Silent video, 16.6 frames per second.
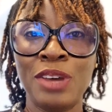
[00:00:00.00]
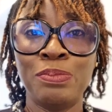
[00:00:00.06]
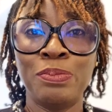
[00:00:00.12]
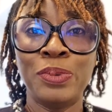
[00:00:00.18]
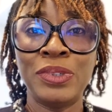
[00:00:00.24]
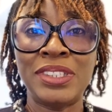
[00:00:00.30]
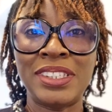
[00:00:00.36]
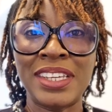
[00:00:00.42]

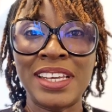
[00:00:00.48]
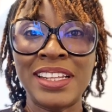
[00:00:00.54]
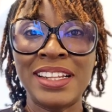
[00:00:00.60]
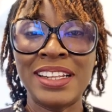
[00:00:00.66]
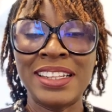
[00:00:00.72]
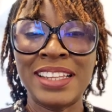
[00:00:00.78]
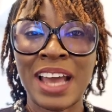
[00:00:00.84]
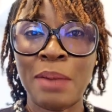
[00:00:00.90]

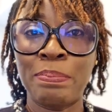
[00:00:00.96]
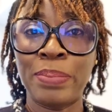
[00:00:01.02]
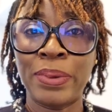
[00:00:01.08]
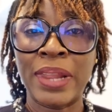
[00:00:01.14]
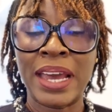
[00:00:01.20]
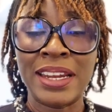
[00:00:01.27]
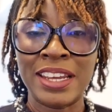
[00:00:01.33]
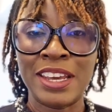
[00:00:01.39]
putting that
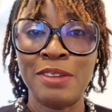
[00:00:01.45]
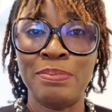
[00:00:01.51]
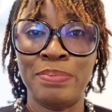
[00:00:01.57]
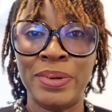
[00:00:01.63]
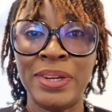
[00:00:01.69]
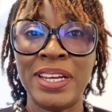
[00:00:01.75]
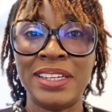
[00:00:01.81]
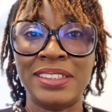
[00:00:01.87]
plan in
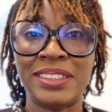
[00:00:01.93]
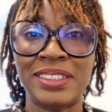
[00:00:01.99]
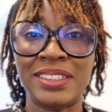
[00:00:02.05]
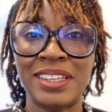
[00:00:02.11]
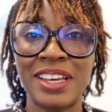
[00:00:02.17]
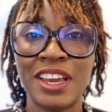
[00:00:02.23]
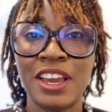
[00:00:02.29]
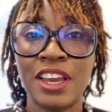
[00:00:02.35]

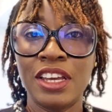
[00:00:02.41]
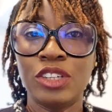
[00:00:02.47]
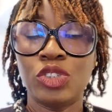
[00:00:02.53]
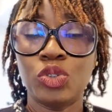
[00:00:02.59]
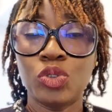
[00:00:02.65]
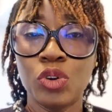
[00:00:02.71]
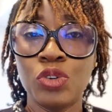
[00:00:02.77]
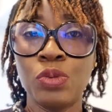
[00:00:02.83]
place.
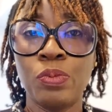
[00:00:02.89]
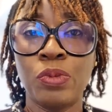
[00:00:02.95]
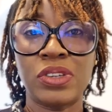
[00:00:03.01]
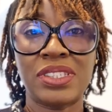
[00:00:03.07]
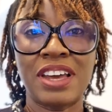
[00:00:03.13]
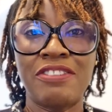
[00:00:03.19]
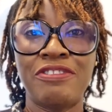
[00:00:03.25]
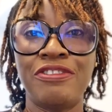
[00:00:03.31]
So you
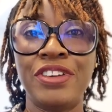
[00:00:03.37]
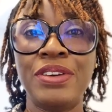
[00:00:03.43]
must have